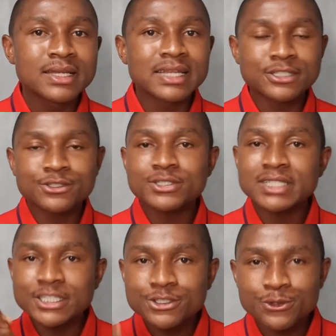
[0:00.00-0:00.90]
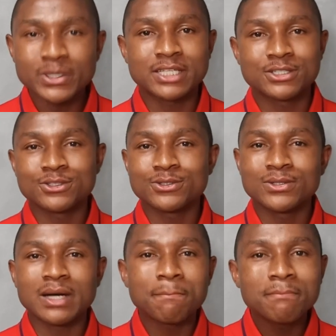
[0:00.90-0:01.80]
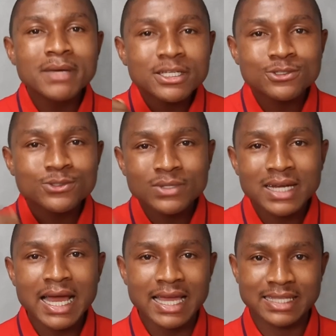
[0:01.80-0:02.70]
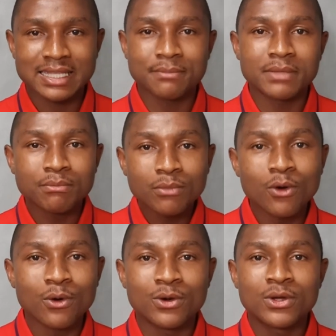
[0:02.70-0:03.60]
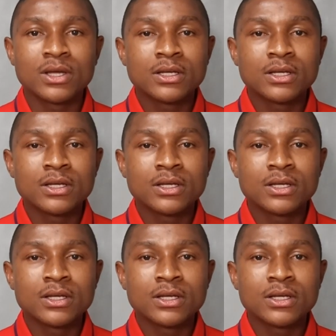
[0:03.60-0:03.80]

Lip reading: that just intrigues you and makes you like them the more.